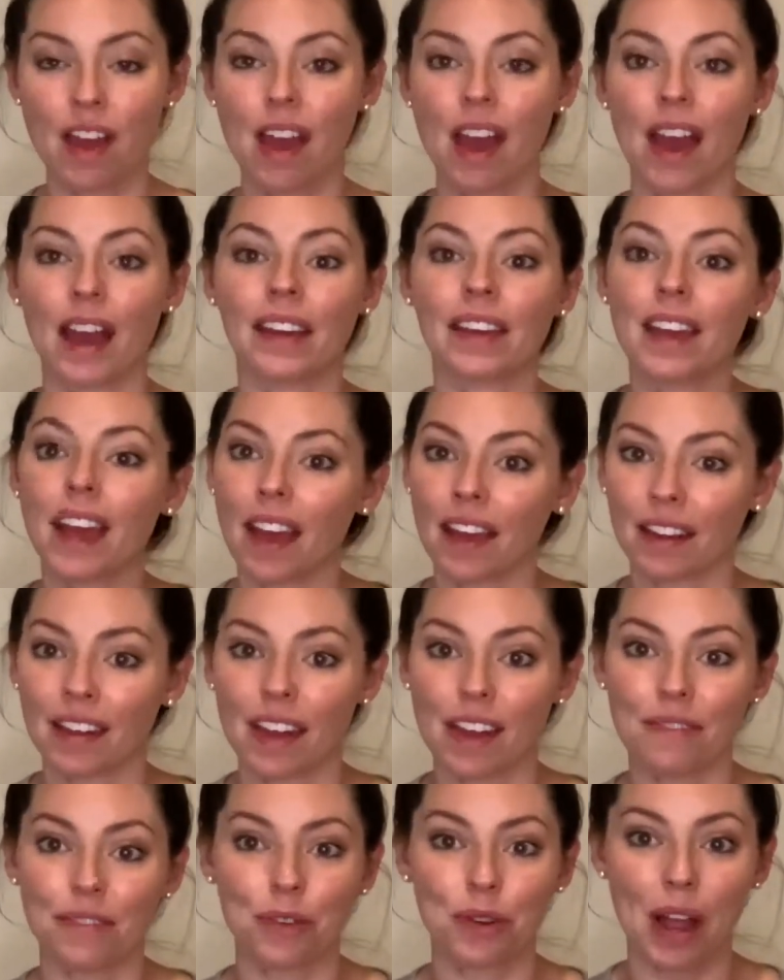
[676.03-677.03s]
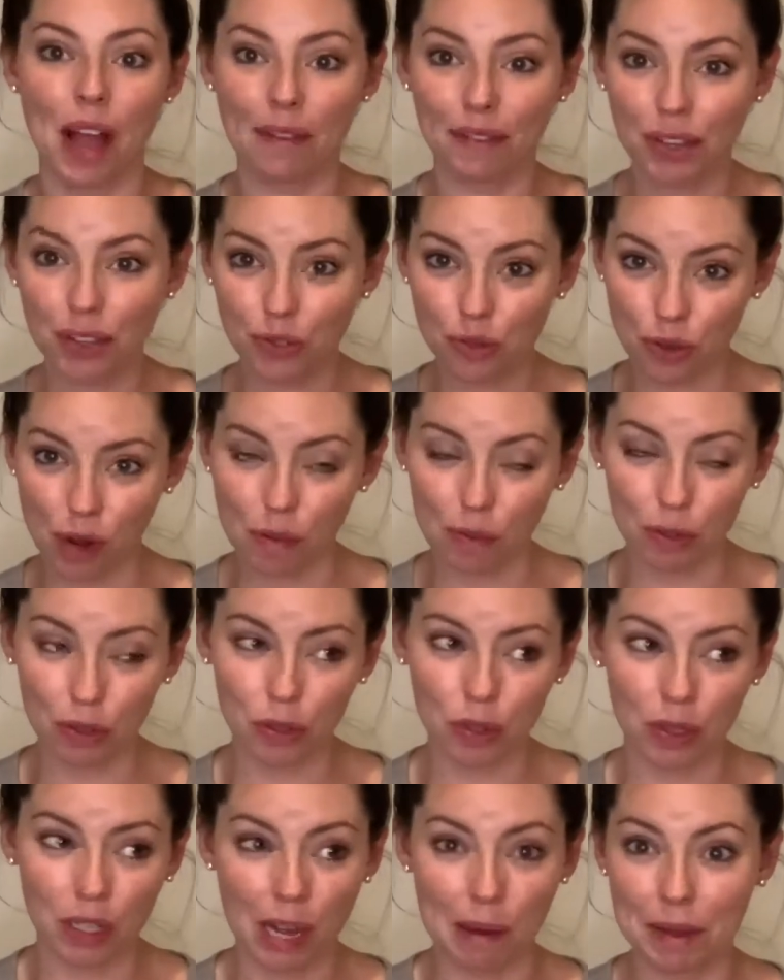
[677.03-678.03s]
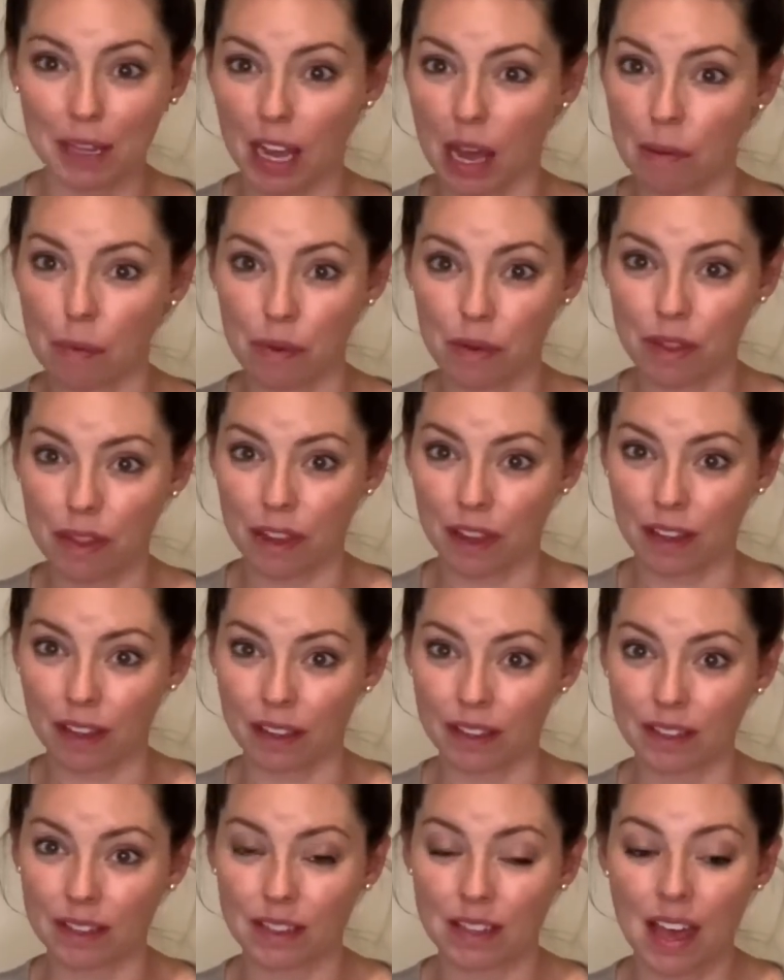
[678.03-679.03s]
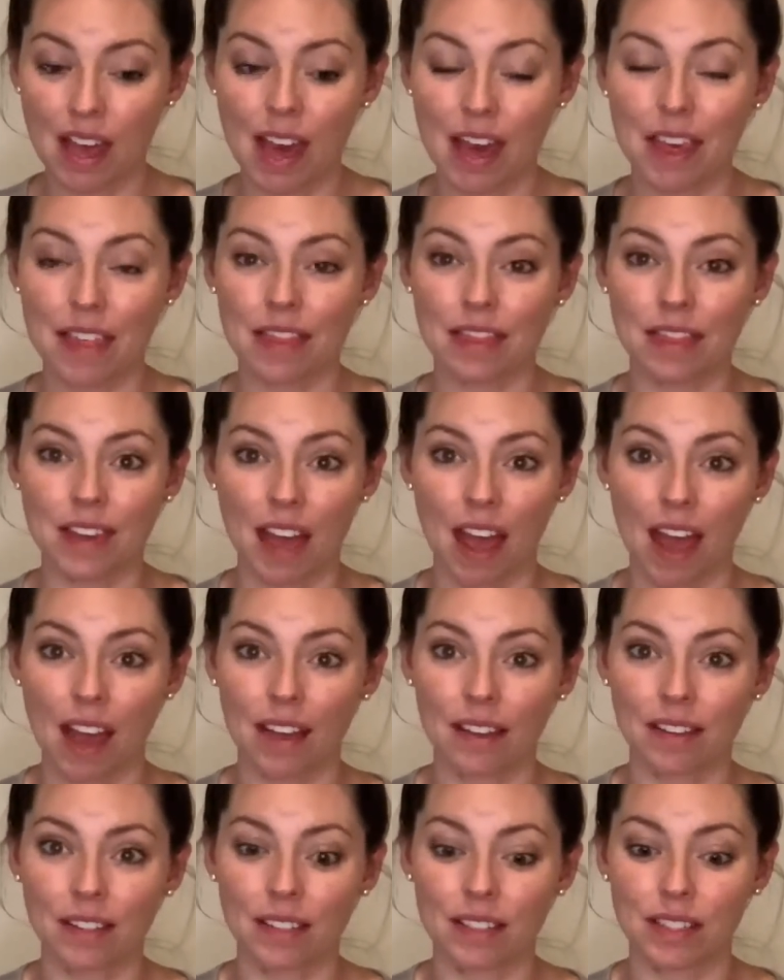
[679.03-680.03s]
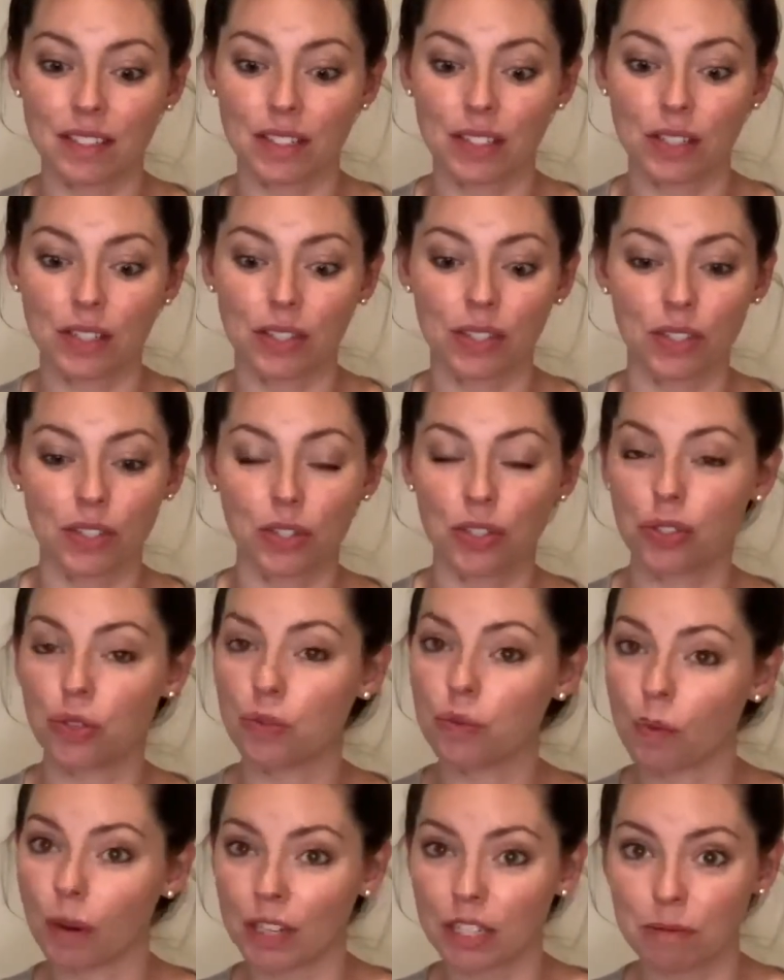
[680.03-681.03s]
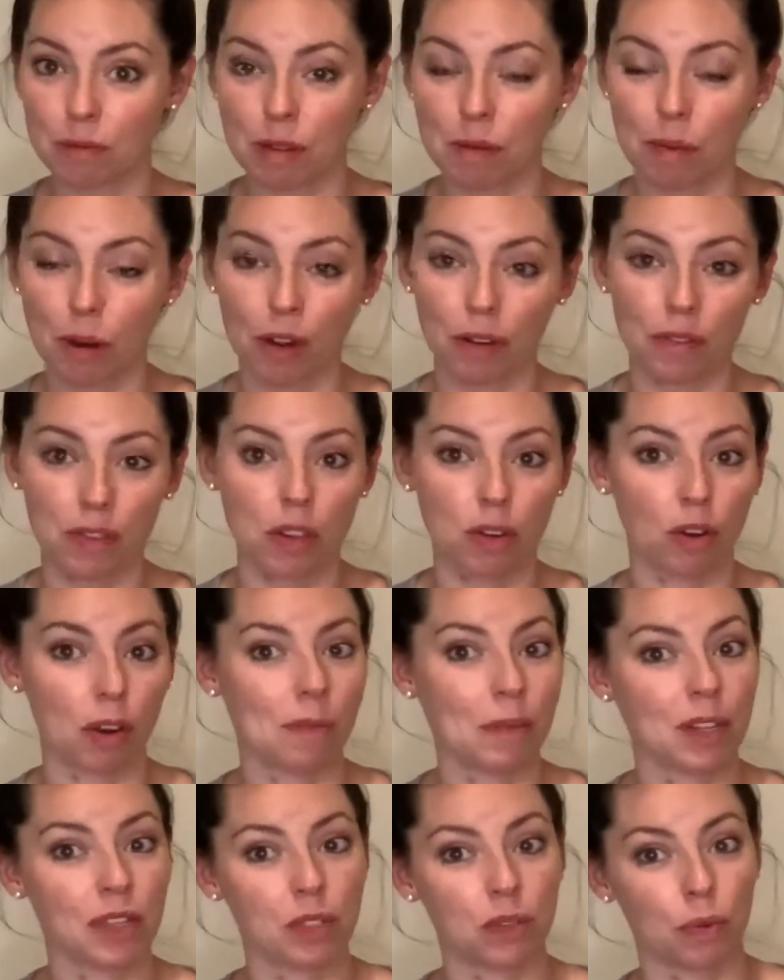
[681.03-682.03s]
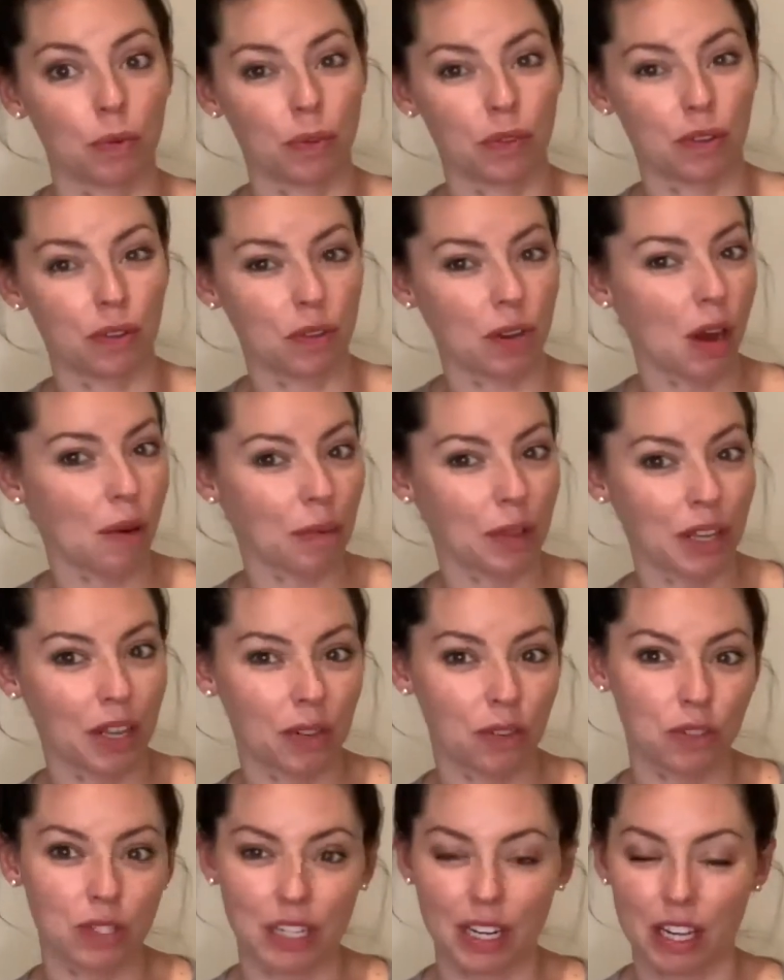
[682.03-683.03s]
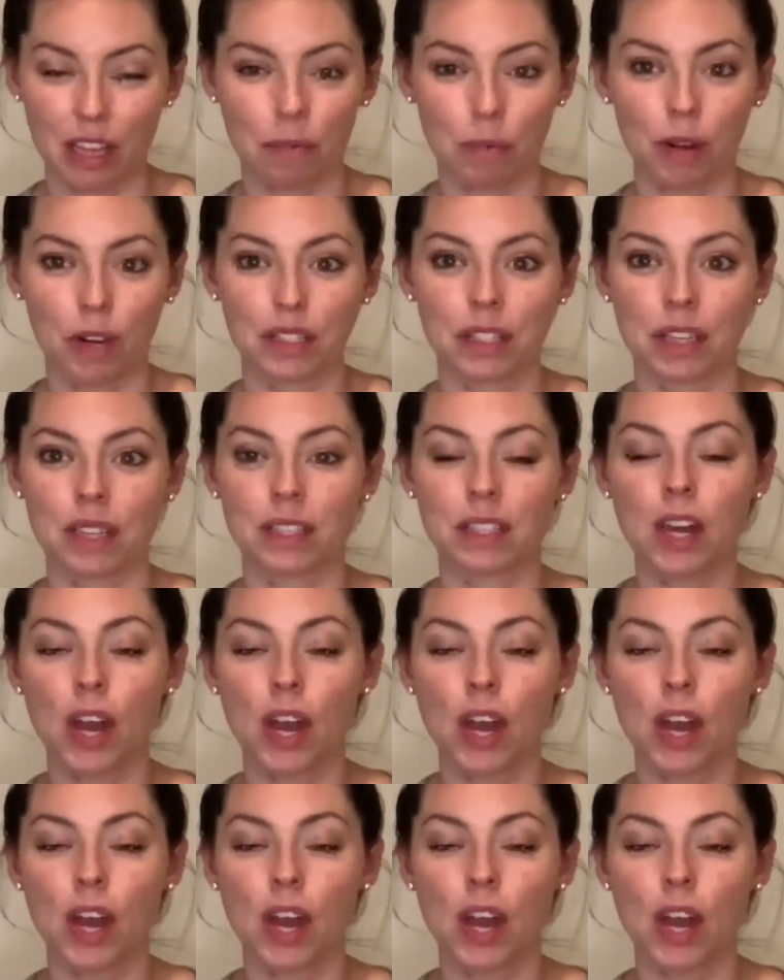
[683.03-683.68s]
again, if they're having trouble coming up with things that you want to be a part of the agreements, or they're not really understanding the process,